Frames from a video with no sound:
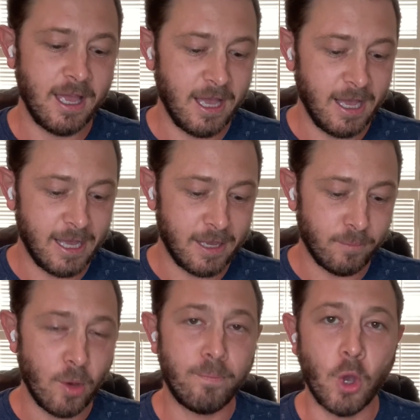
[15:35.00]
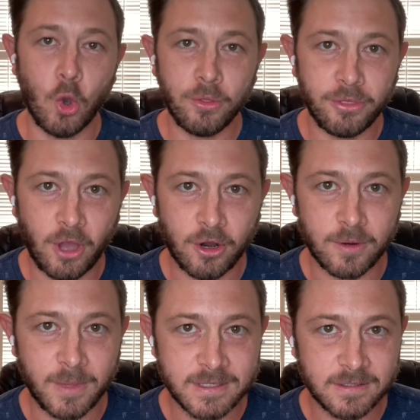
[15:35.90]
Both are
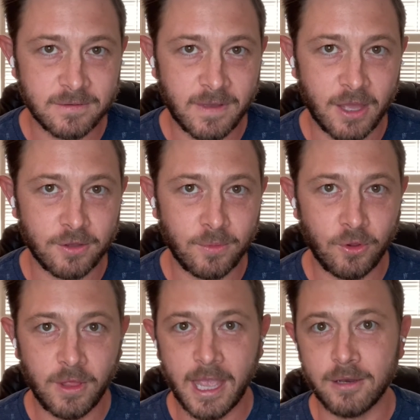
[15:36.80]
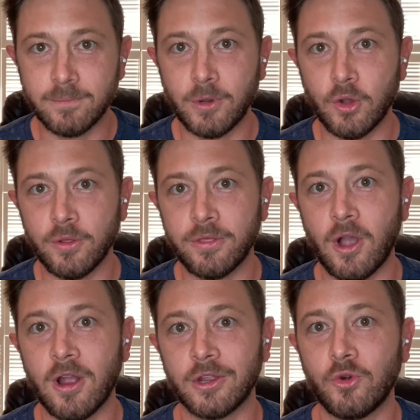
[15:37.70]
immensely valuable, and both
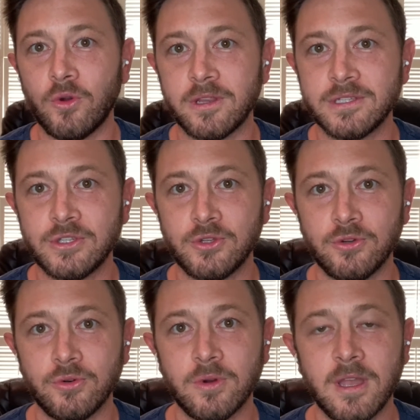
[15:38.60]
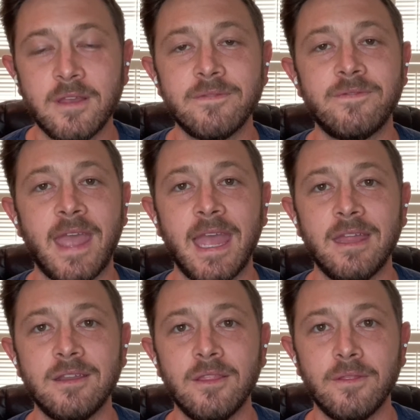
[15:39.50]
are going to
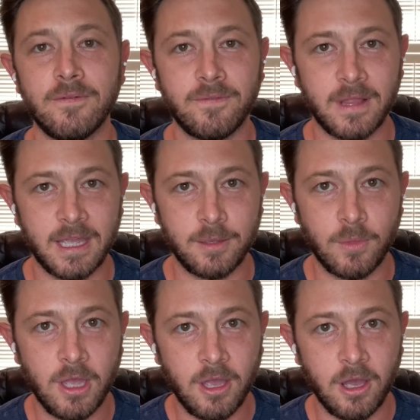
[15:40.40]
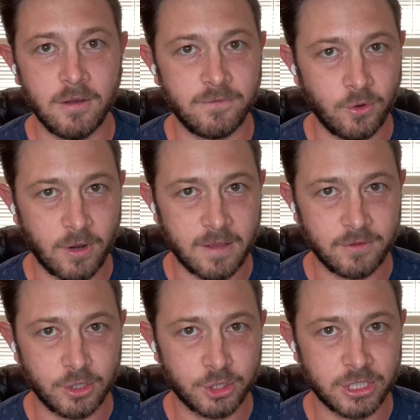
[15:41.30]
fan the flame of your
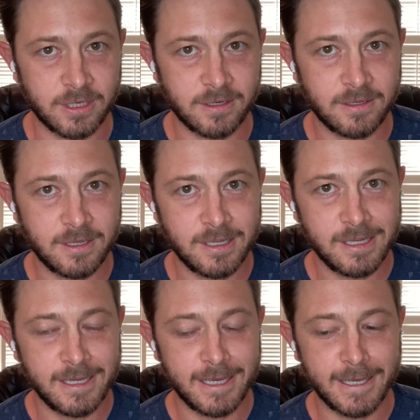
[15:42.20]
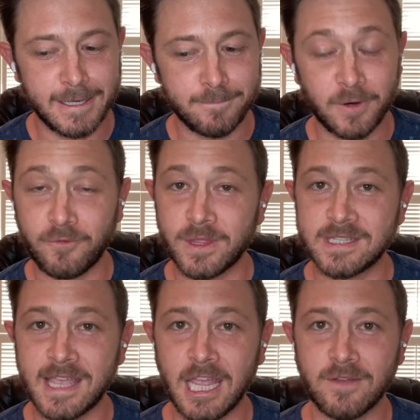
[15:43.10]
evolution. But for the
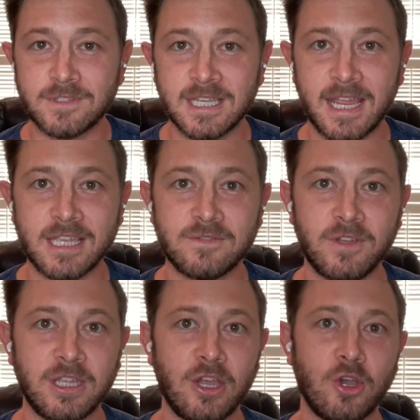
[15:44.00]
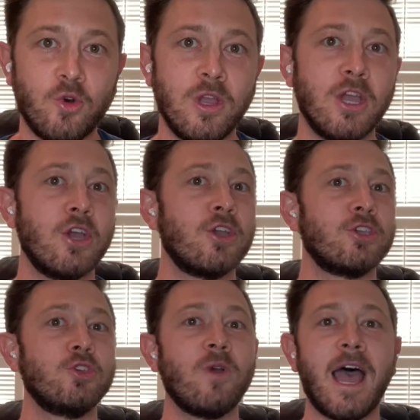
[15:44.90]
sake of today's video,
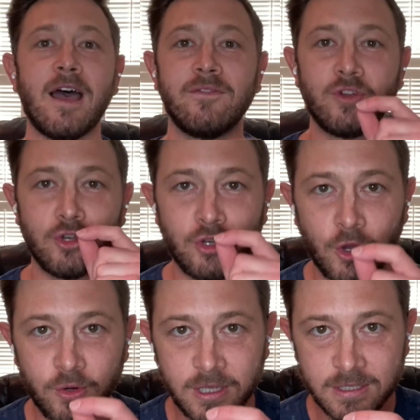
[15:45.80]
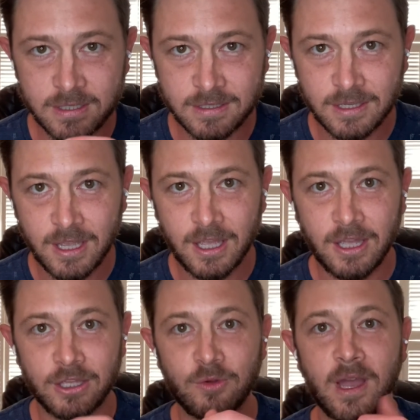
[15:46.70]
you have notice,
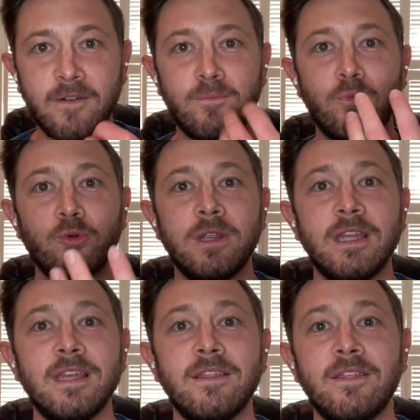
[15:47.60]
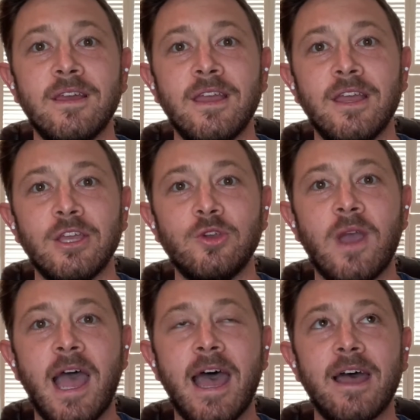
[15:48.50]
you have breathe, you
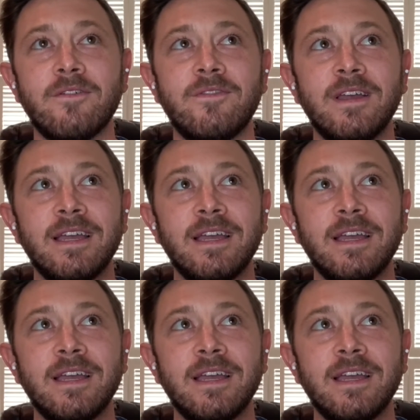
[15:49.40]
have